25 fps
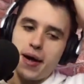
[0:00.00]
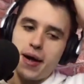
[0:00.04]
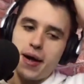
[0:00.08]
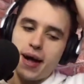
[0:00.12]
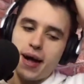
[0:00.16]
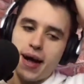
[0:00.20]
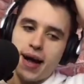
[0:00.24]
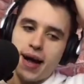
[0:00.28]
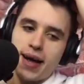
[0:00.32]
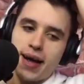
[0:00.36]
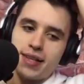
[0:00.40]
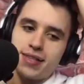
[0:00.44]

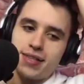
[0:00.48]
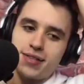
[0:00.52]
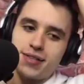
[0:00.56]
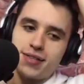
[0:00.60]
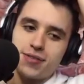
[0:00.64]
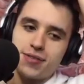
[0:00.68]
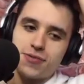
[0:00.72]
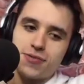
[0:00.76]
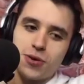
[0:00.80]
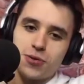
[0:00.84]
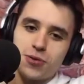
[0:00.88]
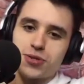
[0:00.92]
And
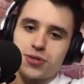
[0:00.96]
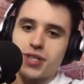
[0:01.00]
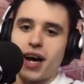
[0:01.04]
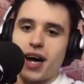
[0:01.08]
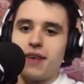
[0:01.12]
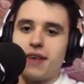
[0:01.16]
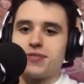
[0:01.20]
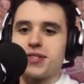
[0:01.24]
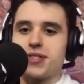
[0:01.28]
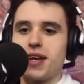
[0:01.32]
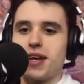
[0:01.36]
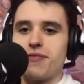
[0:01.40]
of course, I
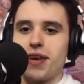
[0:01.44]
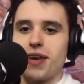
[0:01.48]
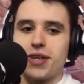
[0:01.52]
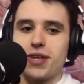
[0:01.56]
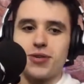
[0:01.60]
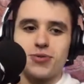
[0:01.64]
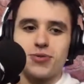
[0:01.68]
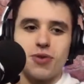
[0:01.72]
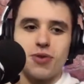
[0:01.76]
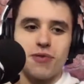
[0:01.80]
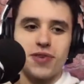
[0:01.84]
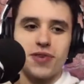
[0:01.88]
have to say thank you
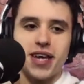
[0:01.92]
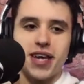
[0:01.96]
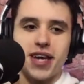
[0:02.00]
as well for